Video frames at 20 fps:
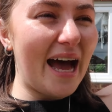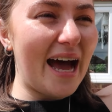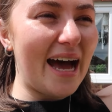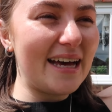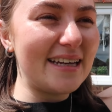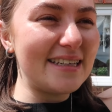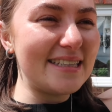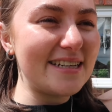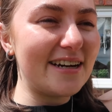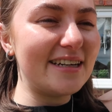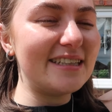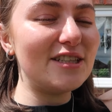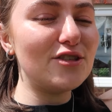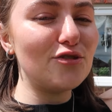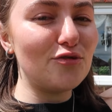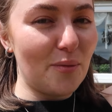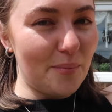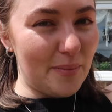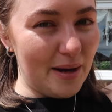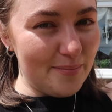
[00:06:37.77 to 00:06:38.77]
And I need to
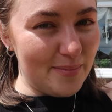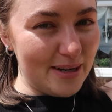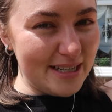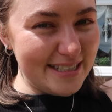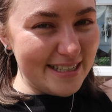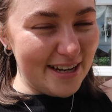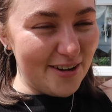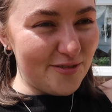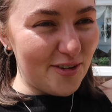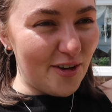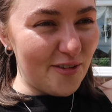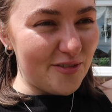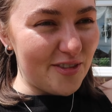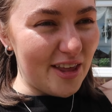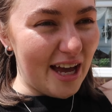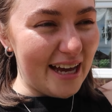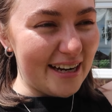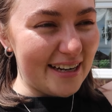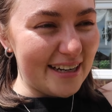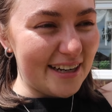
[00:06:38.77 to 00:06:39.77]
remind myself of
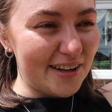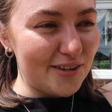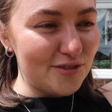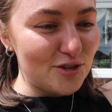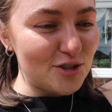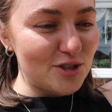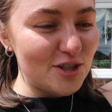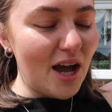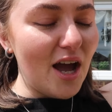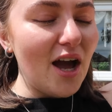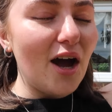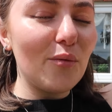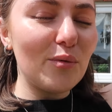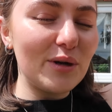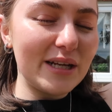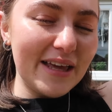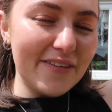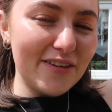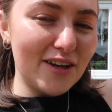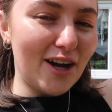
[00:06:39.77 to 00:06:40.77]
that. And I kind of just want
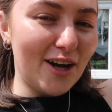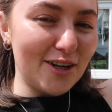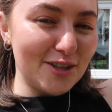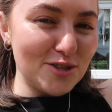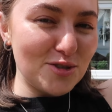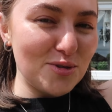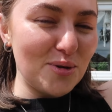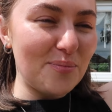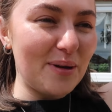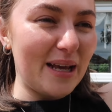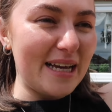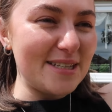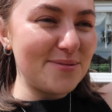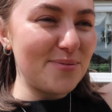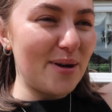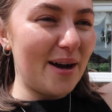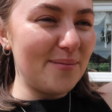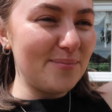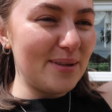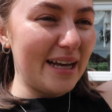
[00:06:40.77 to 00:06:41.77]
to get the garden to a place
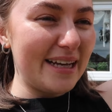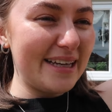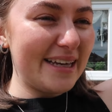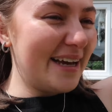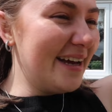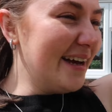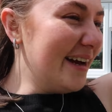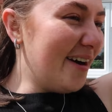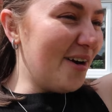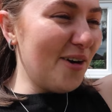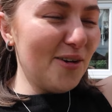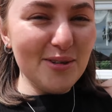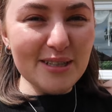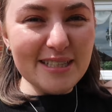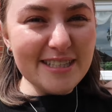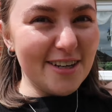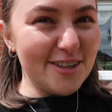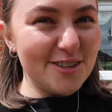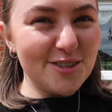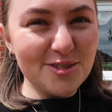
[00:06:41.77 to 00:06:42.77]
where I'm like, oh,
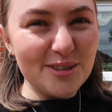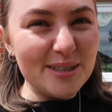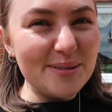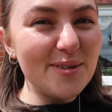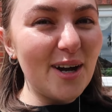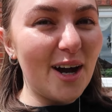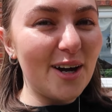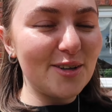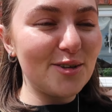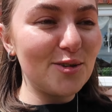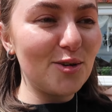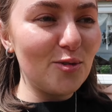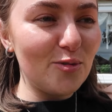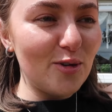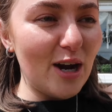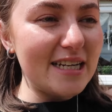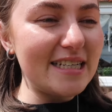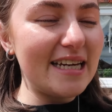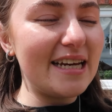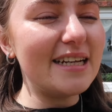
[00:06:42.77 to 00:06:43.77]
it's our dream garden already.